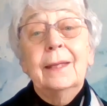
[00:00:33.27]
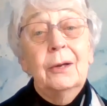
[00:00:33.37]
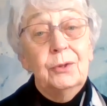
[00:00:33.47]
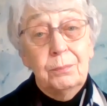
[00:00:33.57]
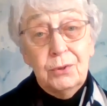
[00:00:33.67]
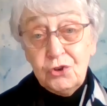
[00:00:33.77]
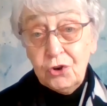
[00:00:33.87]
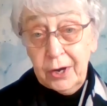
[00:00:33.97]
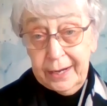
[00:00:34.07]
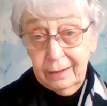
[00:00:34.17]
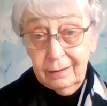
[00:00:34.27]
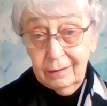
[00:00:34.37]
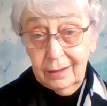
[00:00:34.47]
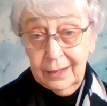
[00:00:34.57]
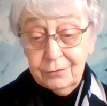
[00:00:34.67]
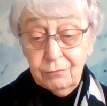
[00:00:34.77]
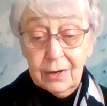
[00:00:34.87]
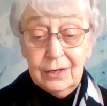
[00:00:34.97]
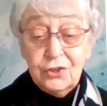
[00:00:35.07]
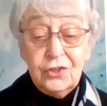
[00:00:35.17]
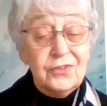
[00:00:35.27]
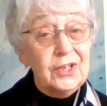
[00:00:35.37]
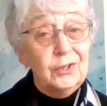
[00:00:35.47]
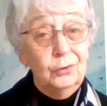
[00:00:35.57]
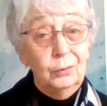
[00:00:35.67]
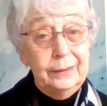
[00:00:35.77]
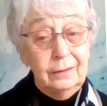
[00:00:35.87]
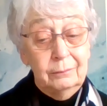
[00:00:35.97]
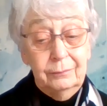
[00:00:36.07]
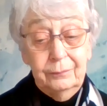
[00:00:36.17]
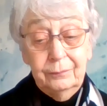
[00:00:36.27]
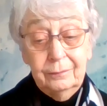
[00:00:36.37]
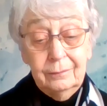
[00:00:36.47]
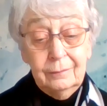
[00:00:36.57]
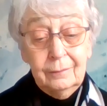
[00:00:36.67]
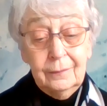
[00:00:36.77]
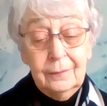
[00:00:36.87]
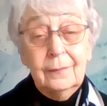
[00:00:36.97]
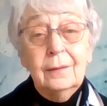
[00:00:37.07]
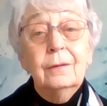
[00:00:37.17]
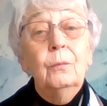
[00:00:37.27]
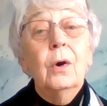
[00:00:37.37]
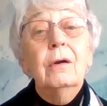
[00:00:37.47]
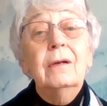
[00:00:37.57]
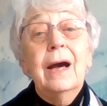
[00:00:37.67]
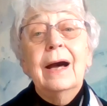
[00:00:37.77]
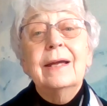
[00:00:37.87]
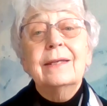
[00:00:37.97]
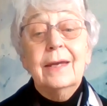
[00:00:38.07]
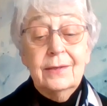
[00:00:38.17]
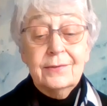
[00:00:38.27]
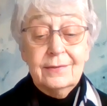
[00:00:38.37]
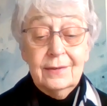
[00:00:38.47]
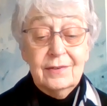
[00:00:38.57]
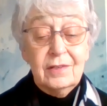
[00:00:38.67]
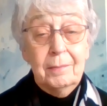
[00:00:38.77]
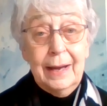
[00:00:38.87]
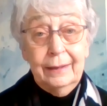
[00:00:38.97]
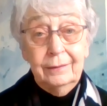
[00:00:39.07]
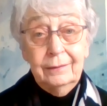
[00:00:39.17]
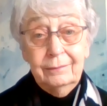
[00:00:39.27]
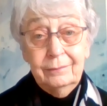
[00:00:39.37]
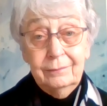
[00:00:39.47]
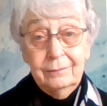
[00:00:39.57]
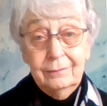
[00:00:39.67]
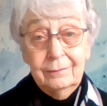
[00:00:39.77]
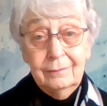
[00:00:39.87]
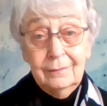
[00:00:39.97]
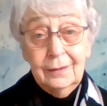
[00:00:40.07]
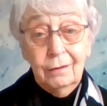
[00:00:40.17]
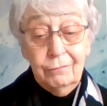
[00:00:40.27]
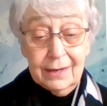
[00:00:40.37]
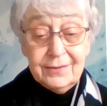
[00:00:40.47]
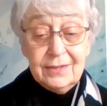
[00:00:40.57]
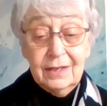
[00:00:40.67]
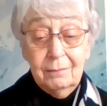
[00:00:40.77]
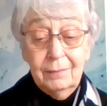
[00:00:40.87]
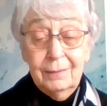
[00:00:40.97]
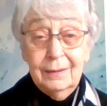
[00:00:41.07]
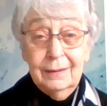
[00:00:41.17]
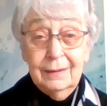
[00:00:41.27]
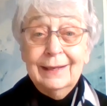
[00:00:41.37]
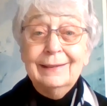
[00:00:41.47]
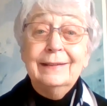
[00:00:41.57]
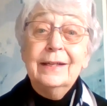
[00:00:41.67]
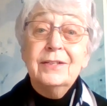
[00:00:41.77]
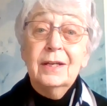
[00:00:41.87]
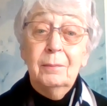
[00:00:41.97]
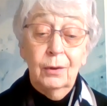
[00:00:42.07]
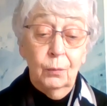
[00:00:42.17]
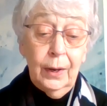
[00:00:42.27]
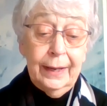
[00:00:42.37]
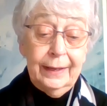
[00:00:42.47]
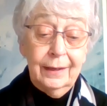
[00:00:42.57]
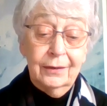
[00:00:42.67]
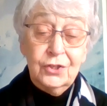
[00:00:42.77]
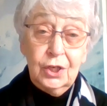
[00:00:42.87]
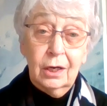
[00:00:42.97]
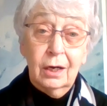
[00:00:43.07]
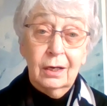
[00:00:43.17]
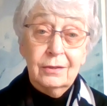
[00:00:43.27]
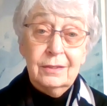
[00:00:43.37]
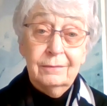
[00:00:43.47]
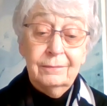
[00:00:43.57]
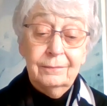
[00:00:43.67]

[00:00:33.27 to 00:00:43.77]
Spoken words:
Now the betrayer had arranged a signal with them. The one I kiss is the man. Arrest him and lead him away under guard.